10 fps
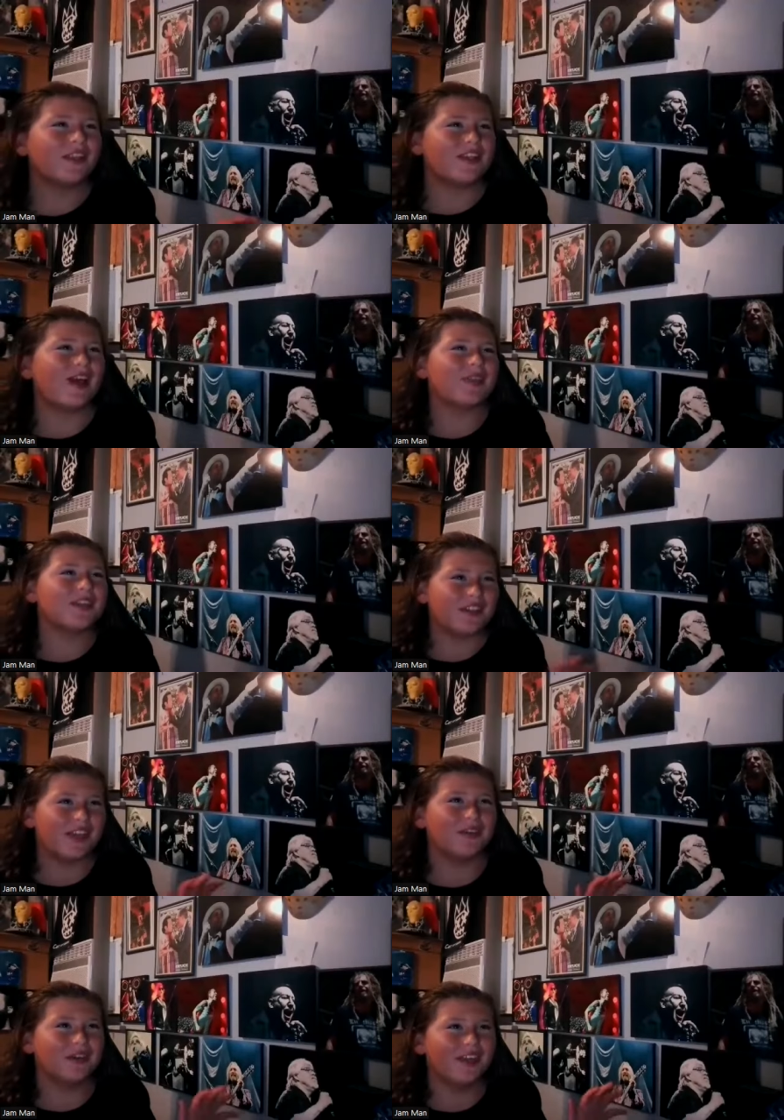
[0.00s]
the death in
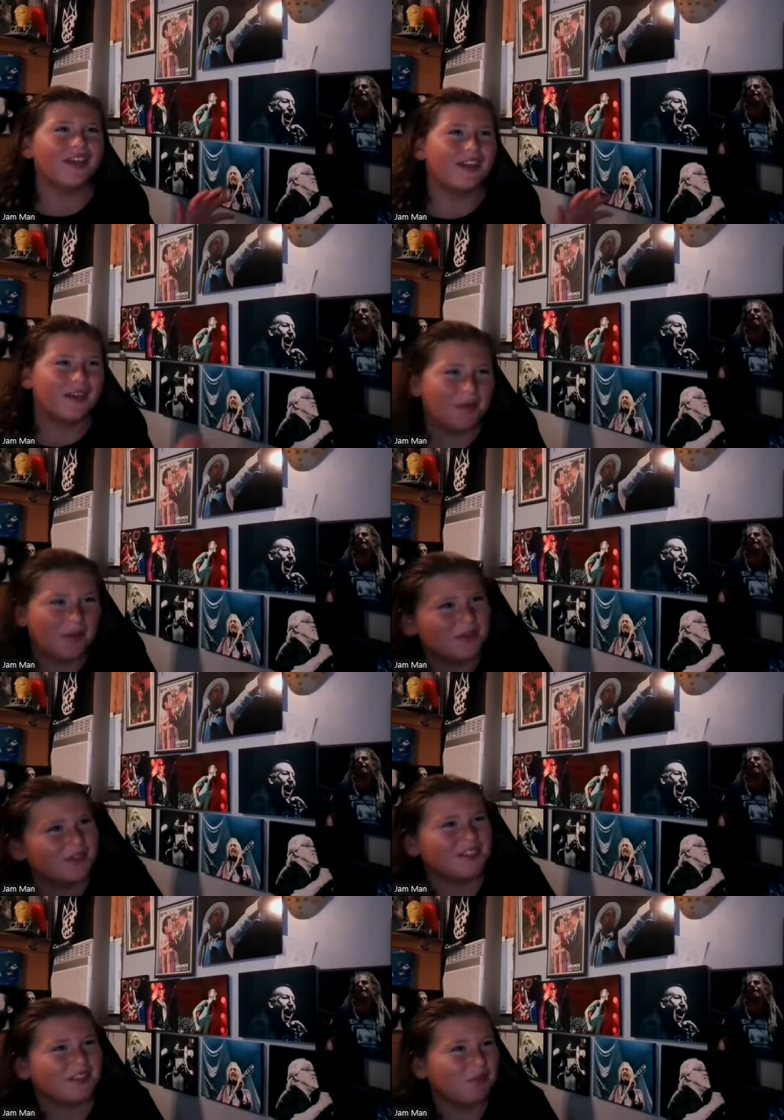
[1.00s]
general? Yeah. How about we
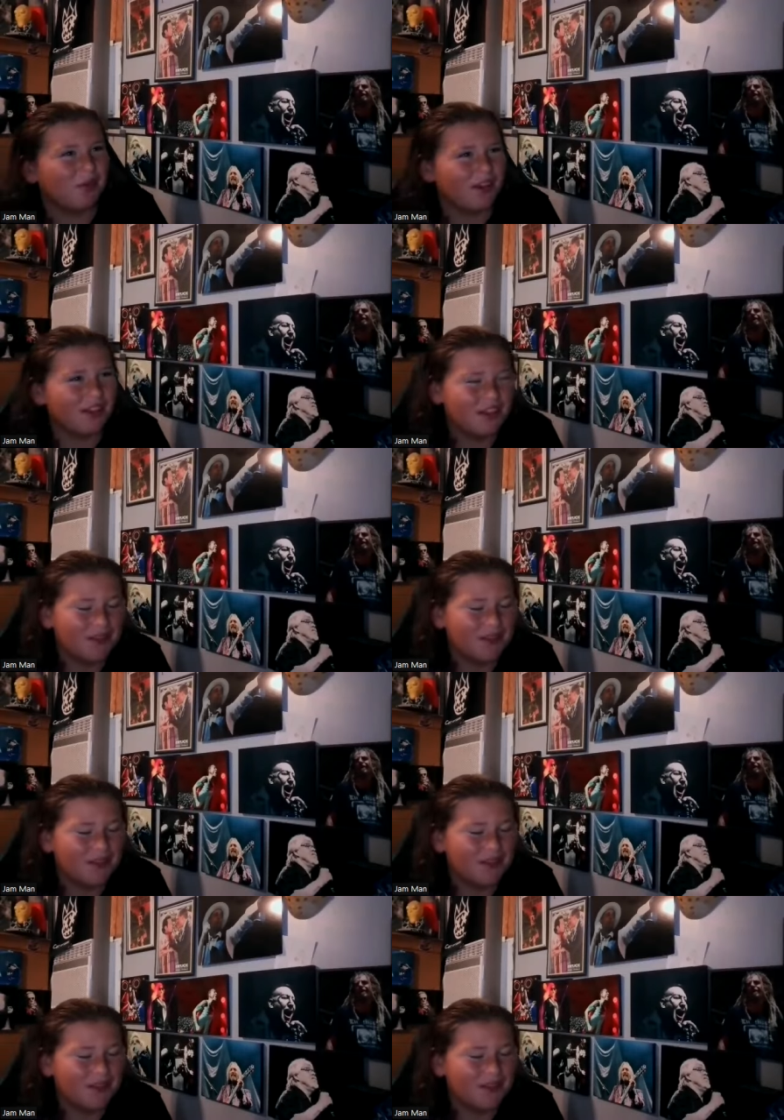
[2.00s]
just avoid it?